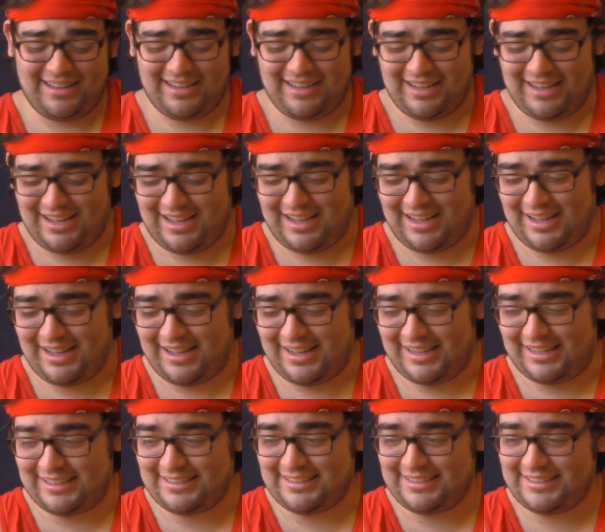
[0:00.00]

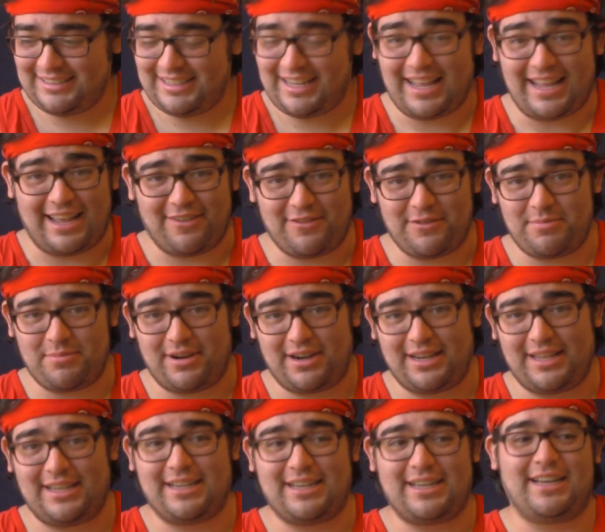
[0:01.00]
uh, hey
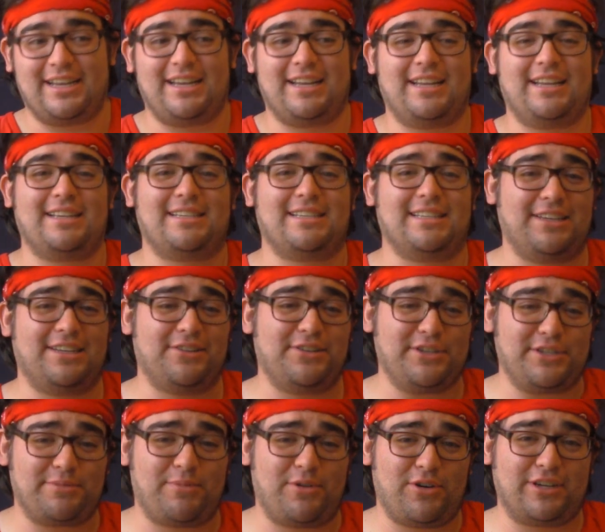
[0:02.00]
everybody, uh,
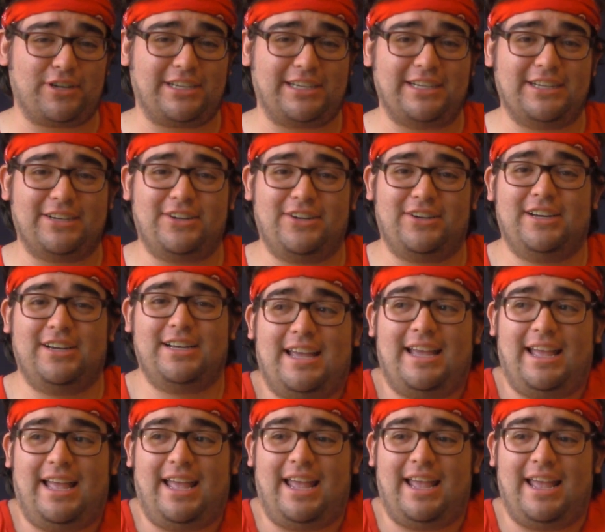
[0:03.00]
Delirious Marc here,
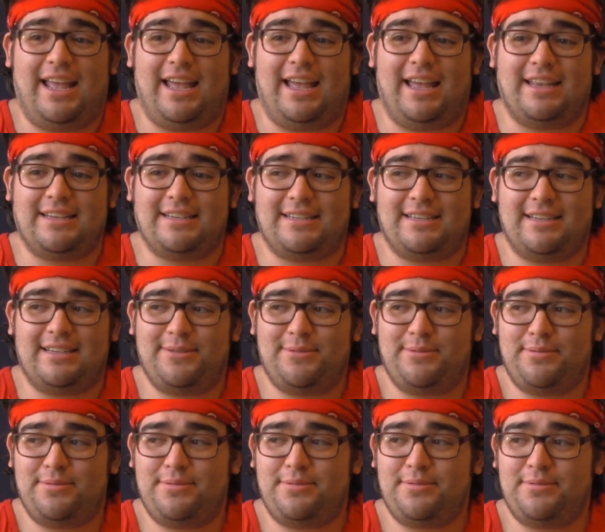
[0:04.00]
and
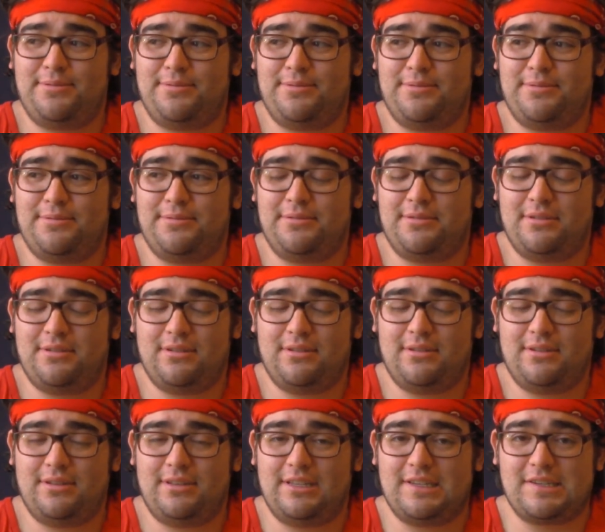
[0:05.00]

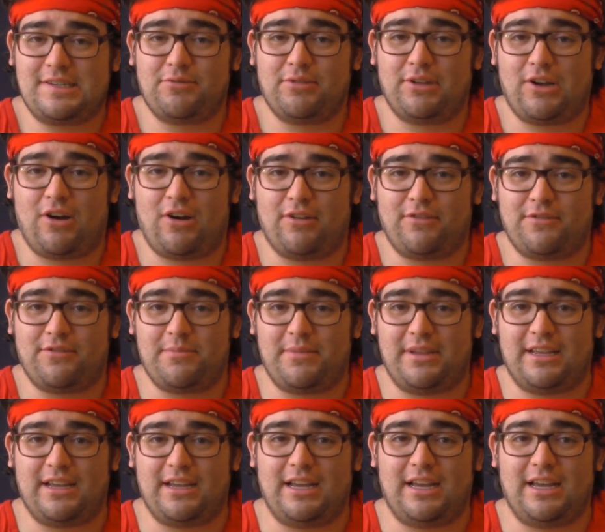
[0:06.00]
this is really hard for
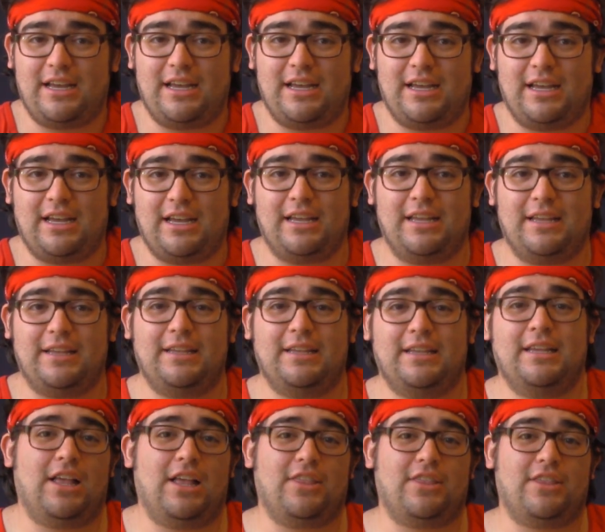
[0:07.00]
me. Uh,
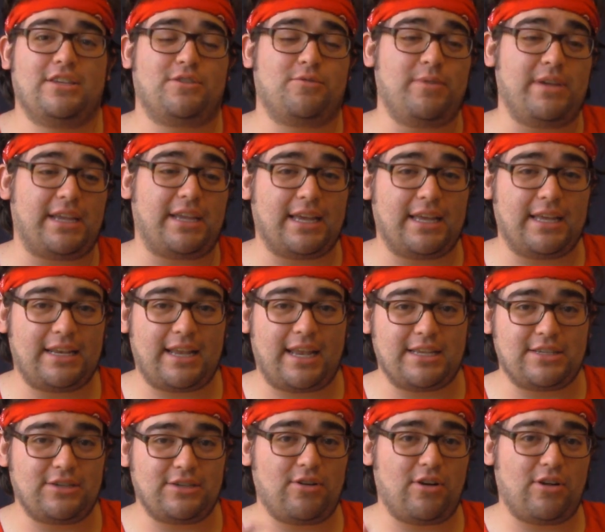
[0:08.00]
this weekend,
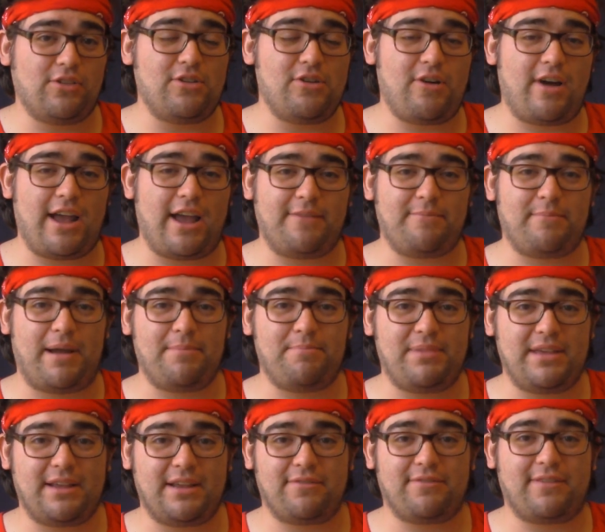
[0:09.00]
as you all know, I had my
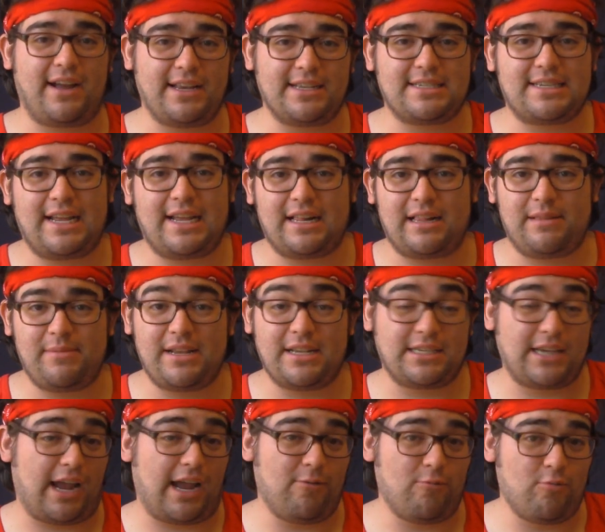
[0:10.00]
big fight in San
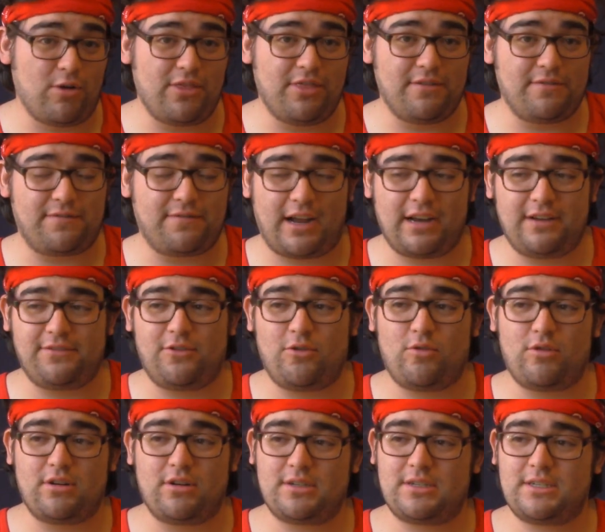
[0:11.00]
Clemente. I won the fight, of
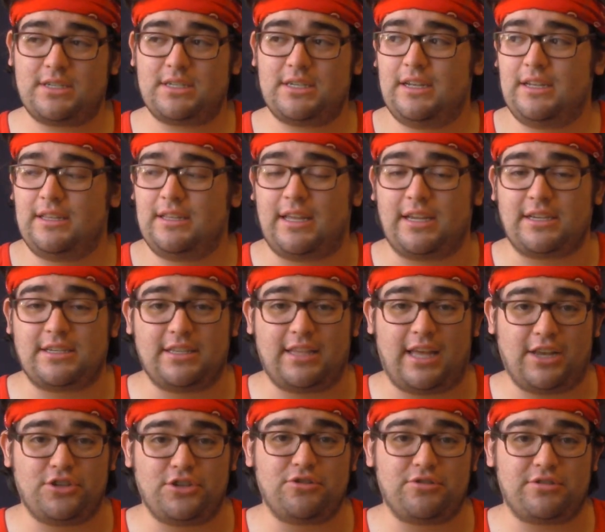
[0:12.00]
course. Thanks to
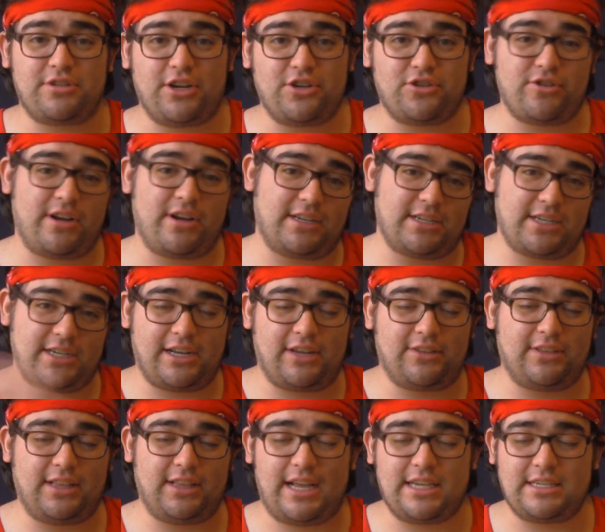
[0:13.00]
that juice I drank, check out
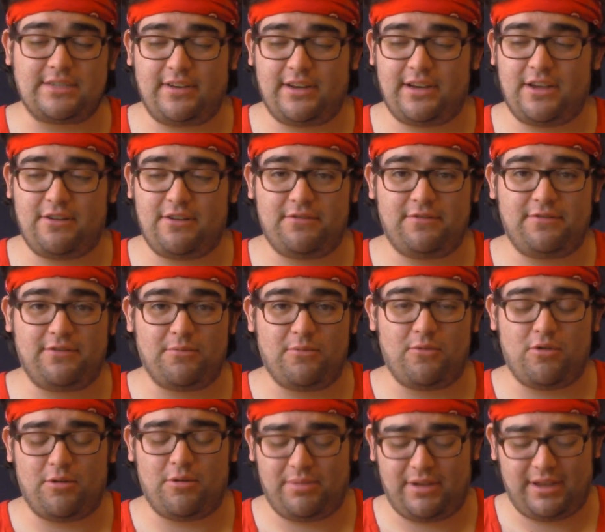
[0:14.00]
the last video for
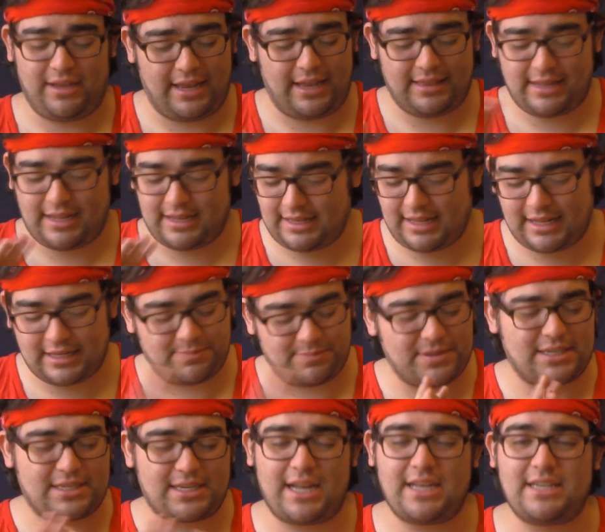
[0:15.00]
more, but that, that's
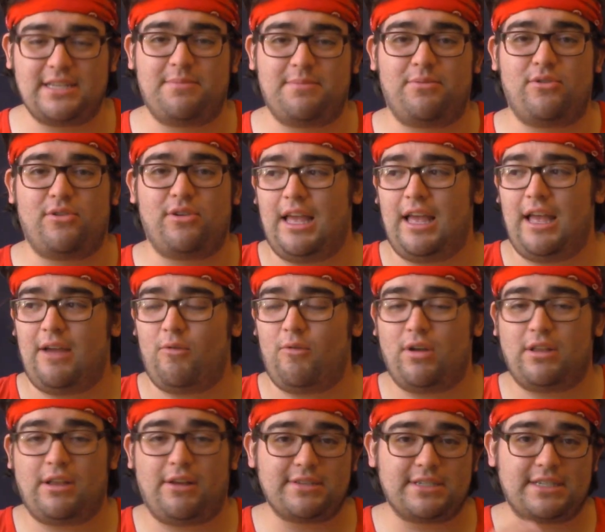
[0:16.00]
besides the point.
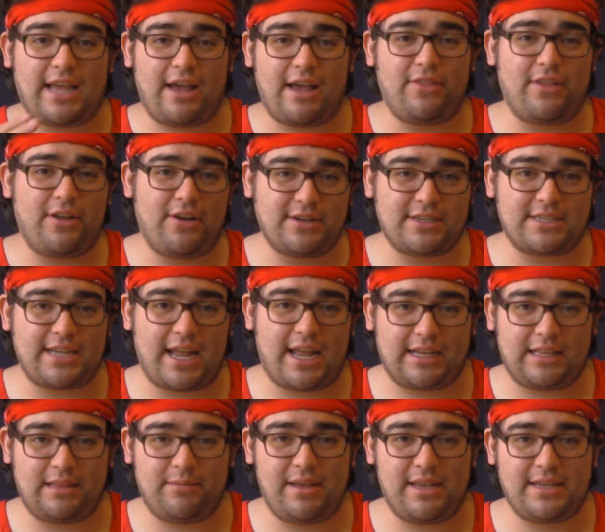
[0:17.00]
While I was down there in San
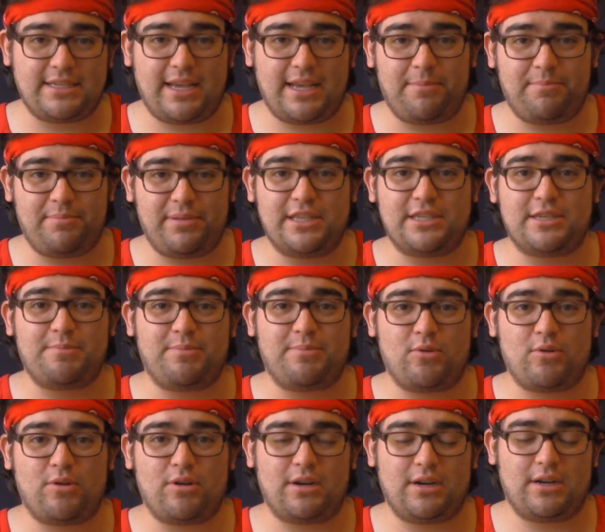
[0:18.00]
Clemente at Pizza
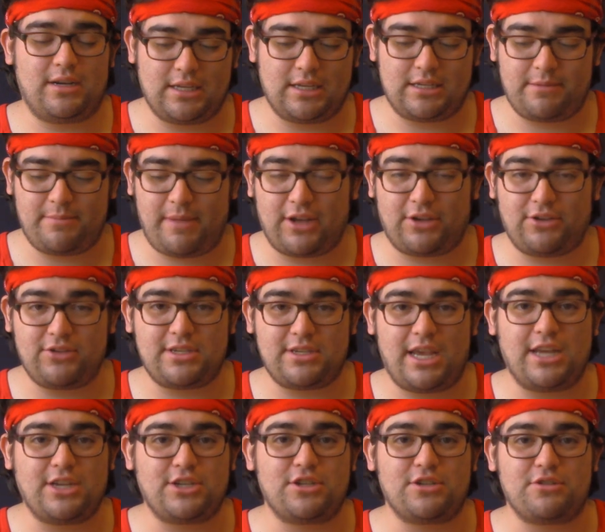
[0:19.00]
Port, some
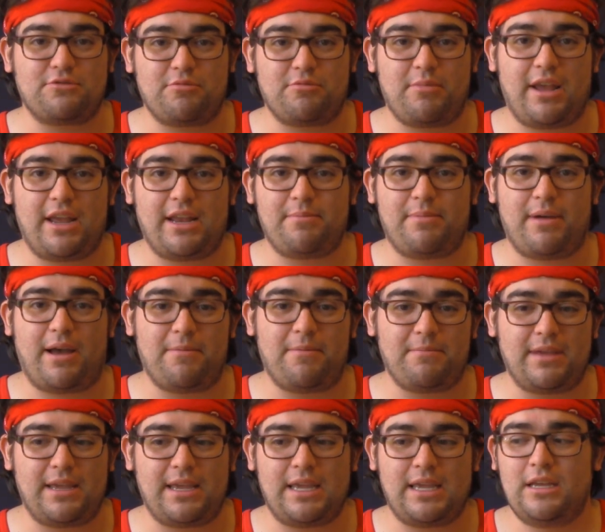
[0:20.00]
accusations were made about
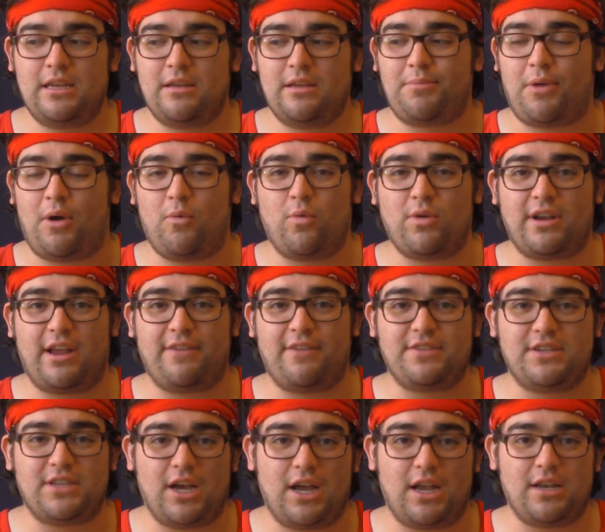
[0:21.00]
me, about what I've
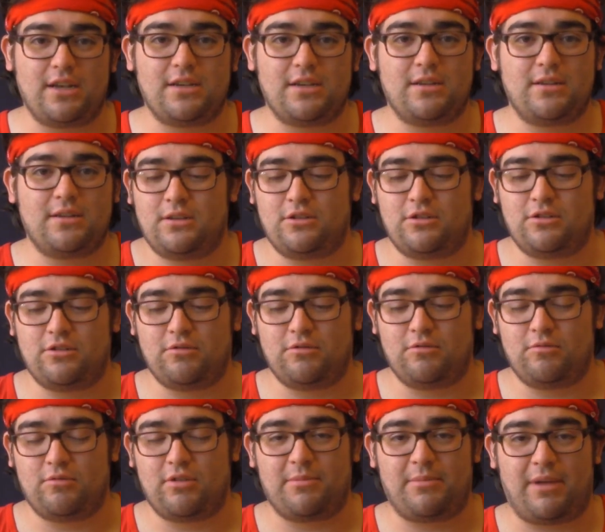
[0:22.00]
done to
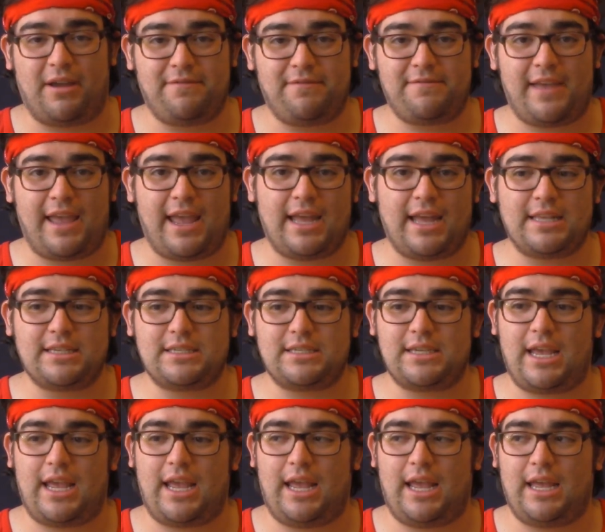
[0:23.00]
one of my
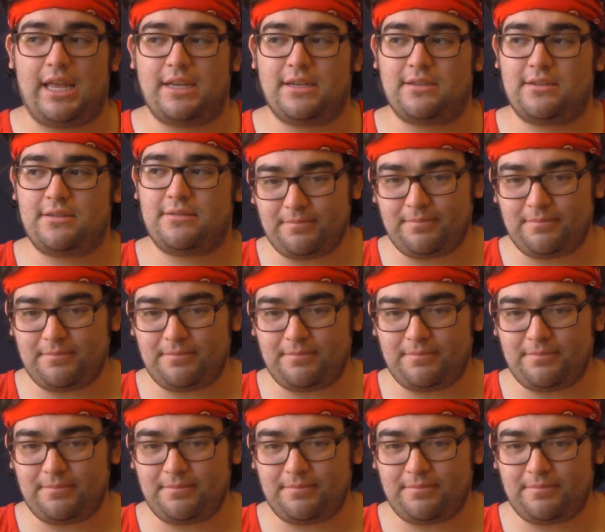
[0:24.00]
fans, and